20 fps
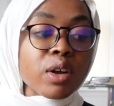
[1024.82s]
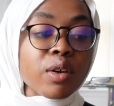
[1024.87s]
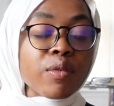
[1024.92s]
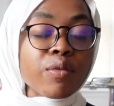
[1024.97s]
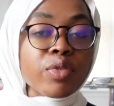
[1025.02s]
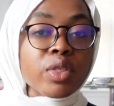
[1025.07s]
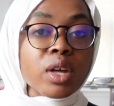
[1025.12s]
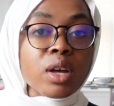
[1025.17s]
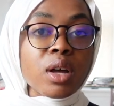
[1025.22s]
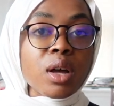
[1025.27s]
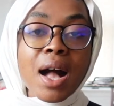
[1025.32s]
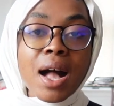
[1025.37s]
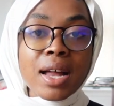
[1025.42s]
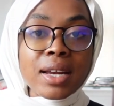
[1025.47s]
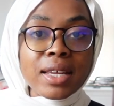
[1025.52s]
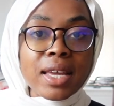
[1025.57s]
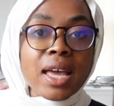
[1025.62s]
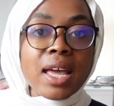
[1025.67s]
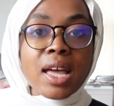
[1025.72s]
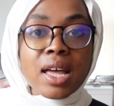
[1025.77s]
of the
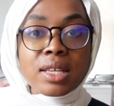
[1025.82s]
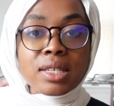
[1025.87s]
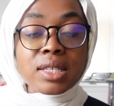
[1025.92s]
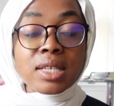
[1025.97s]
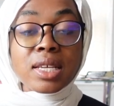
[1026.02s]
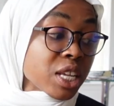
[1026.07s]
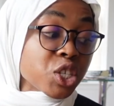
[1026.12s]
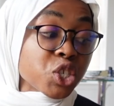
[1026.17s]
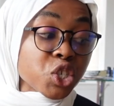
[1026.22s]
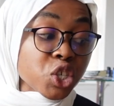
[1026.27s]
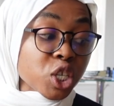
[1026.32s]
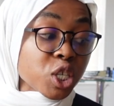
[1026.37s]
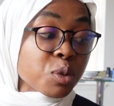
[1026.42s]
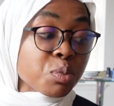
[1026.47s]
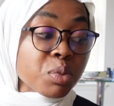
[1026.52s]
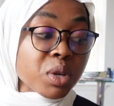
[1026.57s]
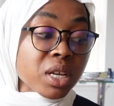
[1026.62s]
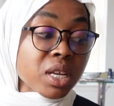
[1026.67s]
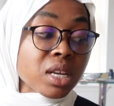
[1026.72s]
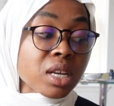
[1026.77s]
podcast has
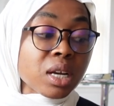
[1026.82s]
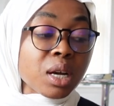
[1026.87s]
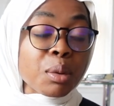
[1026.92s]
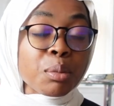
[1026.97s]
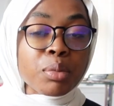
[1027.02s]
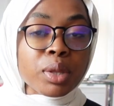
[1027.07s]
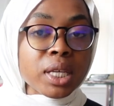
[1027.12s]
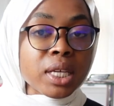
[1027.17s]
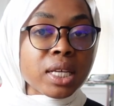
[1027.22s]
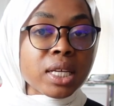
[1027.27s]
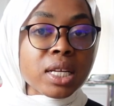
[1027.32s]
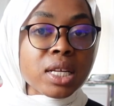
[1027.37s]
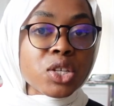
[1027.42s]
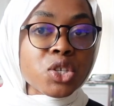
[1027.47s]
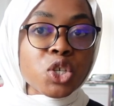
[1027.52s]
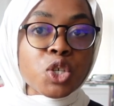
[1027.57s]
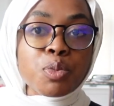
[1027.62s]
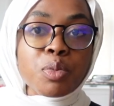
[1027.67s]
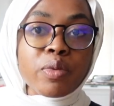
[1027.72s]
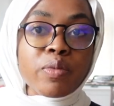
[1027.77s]
just been completed,
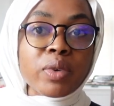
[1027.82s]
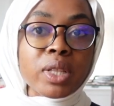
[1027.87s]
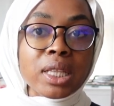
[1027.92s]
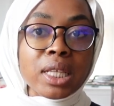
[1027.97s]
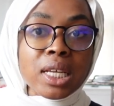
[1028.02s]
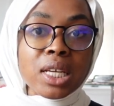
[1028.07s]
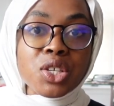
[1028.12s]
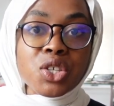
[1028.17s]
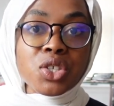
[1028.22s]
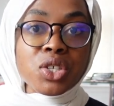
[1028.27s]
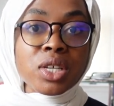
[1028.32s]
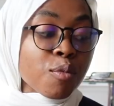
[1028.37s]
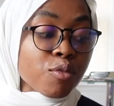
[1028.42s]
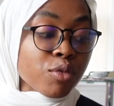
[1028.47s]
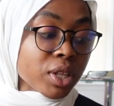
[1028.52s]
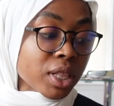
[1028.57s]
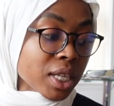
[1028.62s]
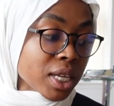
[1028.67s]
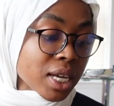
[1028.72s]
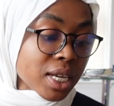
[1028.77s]
just been released. I'm
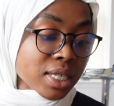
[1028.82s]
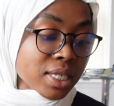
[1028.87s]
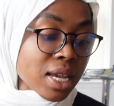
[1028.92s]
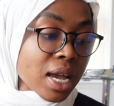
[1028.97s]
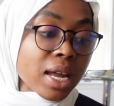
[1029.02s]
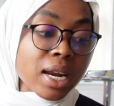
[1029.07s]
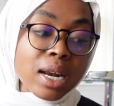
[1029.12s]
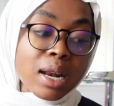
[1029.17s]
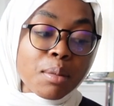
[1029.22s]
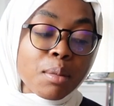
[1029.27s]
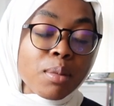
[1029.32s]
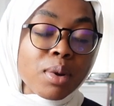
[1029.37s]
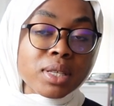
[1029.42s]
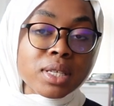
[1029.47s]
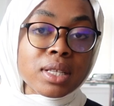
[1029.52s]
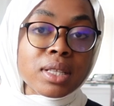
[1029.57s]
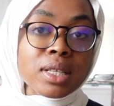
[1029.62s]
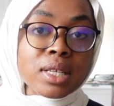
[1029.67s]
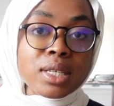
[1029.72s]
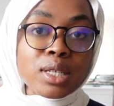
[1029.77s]
really excited. I'm about
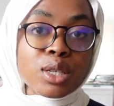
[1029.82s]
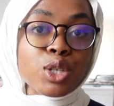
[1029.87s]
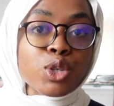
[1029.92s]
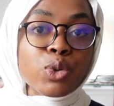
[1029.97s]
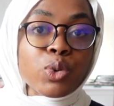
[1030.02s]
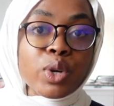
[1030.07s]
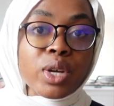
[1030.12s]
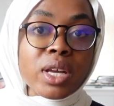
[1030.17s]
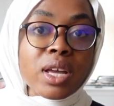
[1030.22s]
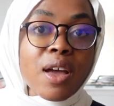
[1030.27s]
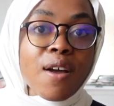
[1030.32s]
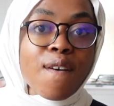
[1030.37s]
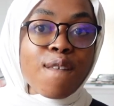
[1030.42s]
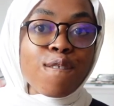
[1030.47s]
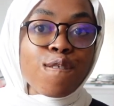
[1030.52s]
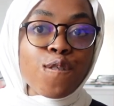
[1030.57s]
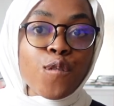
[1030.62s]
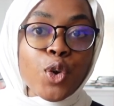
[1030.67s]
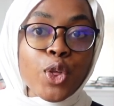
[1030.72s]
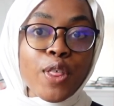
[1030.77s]
to listen to it
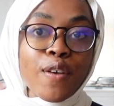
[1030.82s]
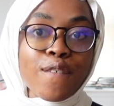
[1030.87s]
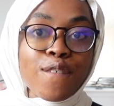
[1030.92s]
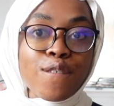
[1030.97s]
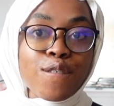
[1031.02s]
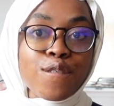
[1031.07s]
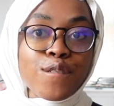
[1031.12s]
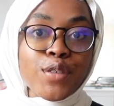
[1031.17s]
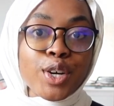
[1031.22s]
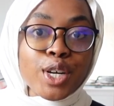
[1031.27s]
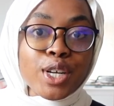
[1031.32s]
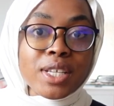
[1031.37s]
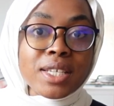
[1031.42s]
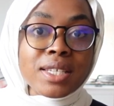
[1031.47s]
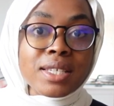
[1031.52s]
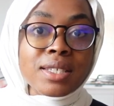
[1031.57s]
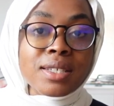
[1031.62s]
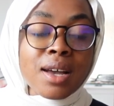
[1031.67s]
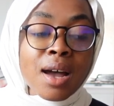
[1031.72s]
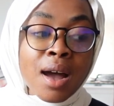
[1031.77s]
for the
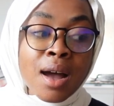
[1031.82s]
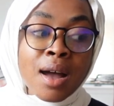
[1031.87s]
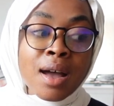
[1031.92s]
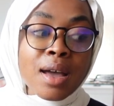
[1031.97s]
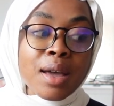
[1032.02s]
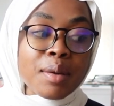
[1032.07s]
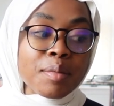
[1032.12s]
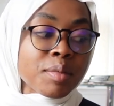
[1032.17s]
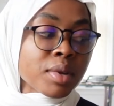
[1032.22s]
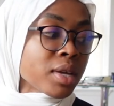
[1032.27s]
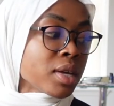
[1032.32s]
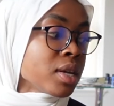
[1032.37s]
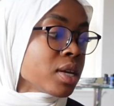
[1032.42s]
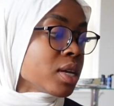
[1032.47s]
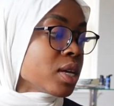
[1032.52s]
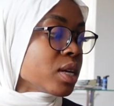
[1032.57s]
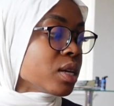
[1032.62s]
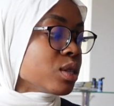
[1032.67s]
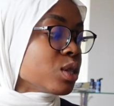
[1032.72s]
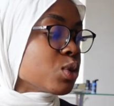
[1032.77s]
first time.
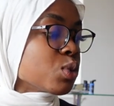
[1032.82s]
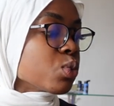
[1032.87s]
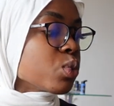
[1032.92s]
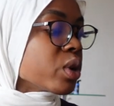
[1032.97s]
It's